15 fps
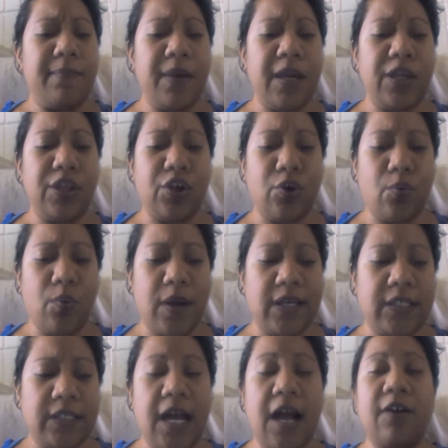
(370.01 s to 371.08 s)
made their way
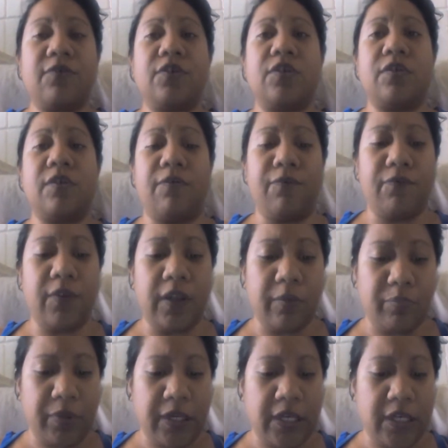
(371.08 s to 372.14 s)
south to the
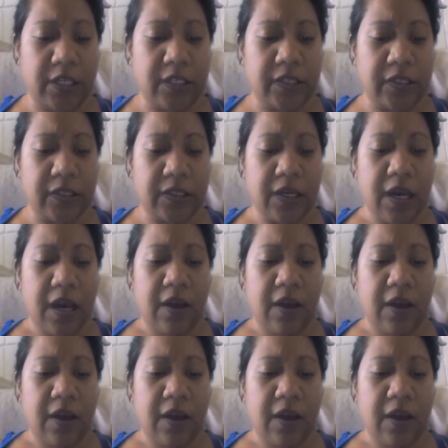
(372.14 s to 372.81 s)
Philippines,